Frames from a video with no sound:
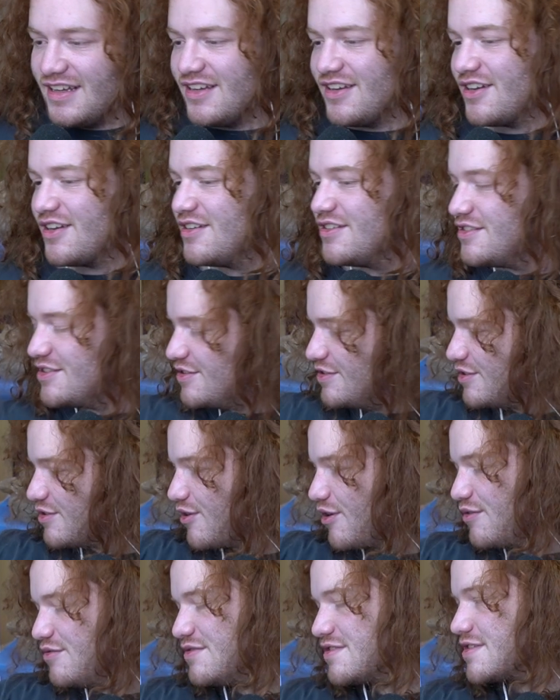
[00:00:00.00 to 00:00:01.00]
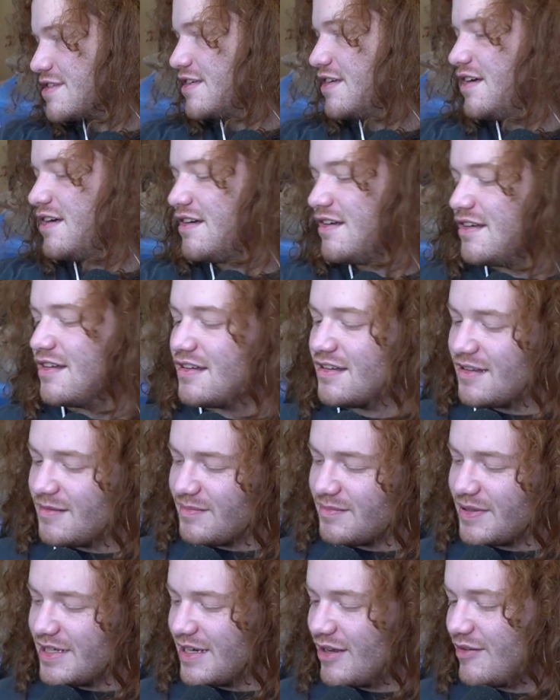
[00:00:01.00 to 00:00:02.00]
You're gonna do your own,
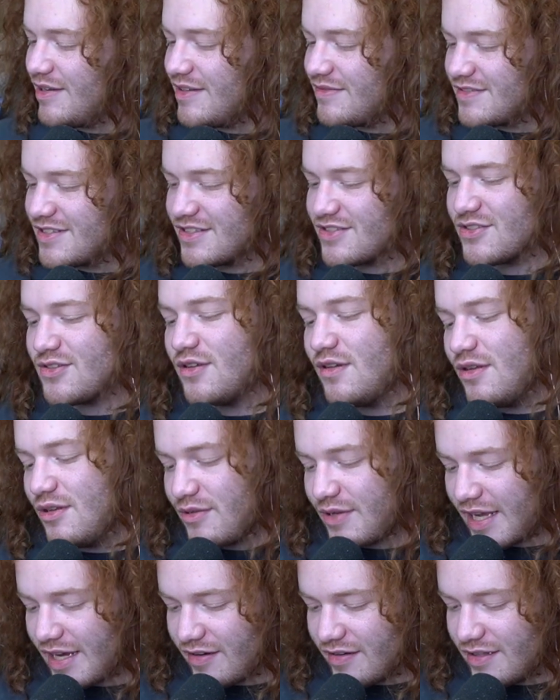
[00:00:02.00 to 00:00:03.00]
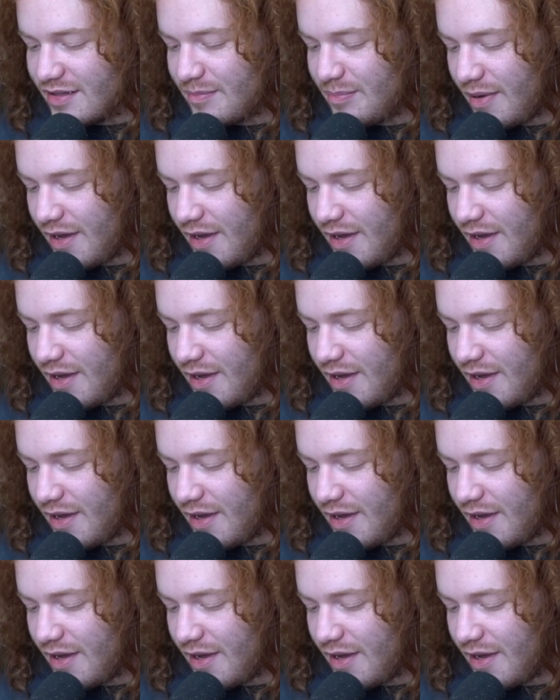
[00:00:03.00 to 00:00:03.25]
oh, but now I have to solo carry the